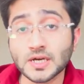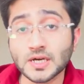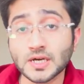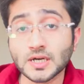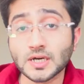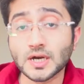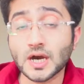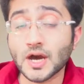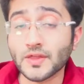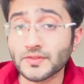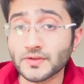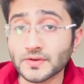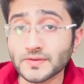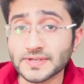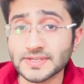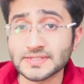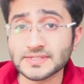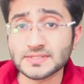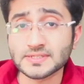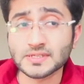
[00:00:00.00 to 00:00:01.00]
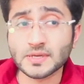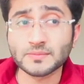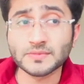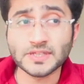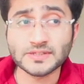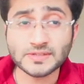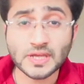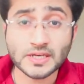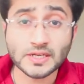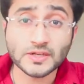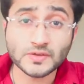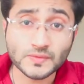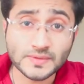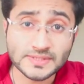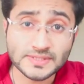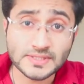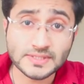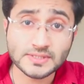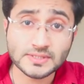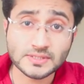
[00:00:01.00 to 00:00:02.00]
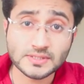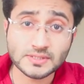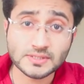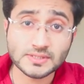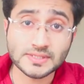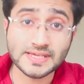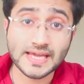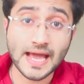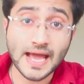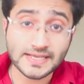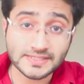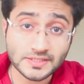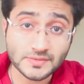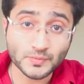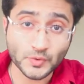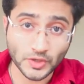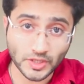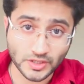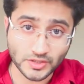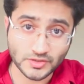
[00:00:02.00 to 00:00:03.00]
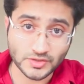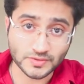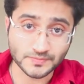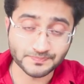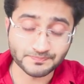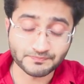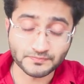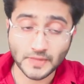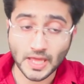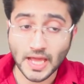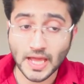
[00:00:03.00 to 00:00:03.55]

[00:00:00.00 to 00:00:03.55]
Other is something that increases the acid production,